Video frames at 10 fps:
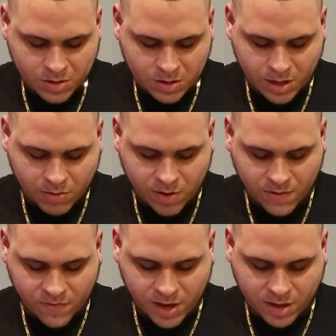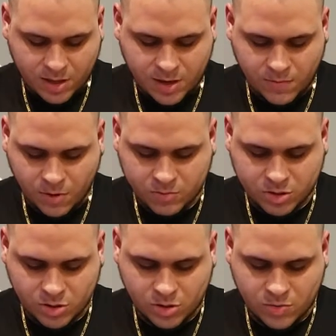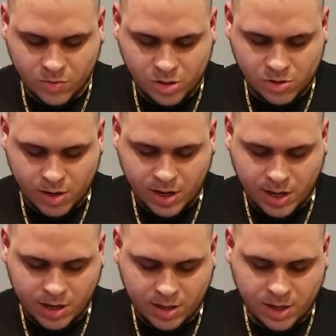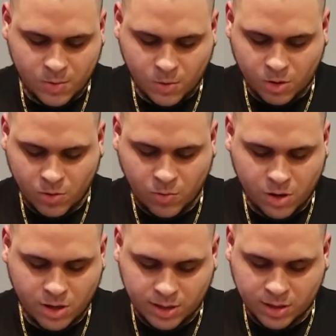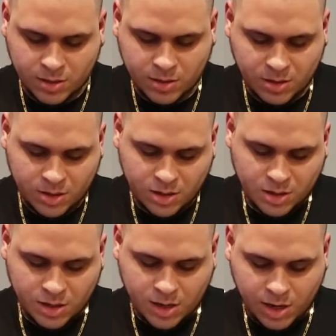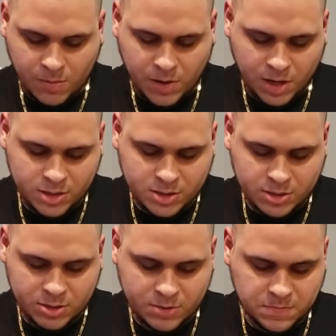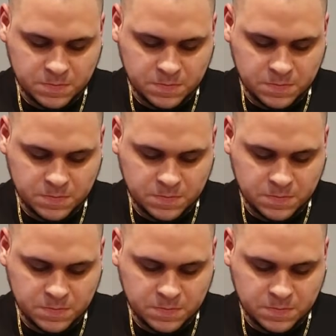I don't have that clean room, so when you ain't got a clean room, you really gotta pay attention.